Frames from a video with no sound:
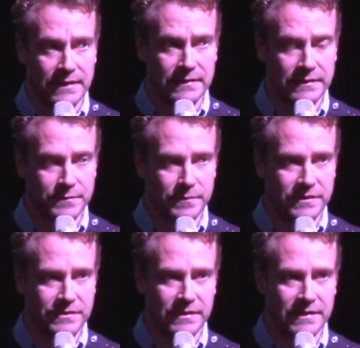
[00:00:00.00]
that
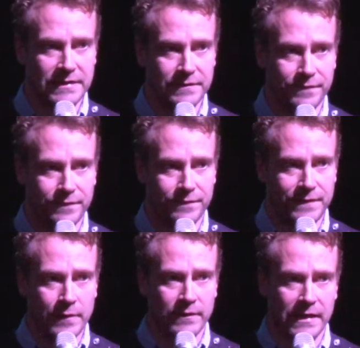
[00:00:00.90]
expedition he
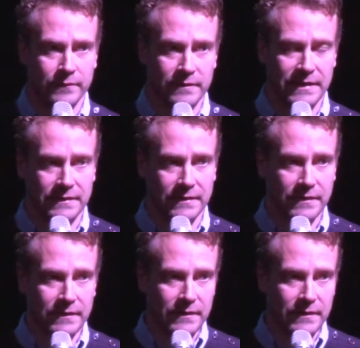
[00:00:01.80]
found out that